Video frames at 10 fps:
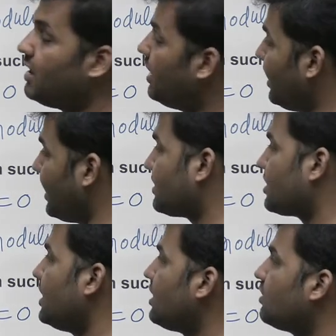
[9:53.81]
An
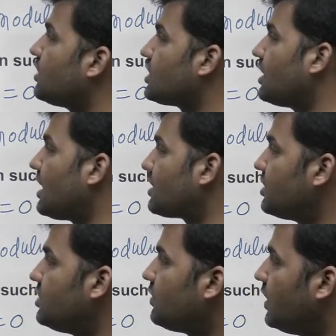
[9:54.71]
excellent question asked in
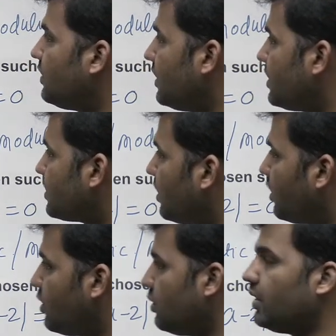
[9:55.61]
2020 slot
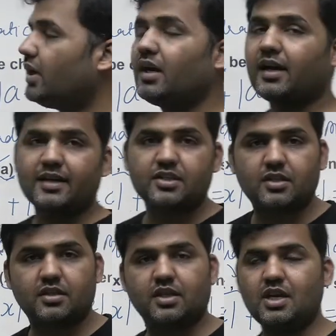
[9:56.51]
2. Guys,
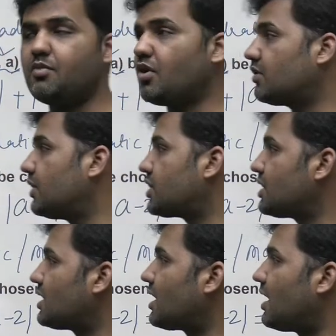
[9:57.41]
3 more questions
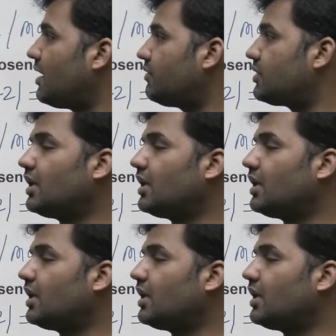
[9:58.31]
are left.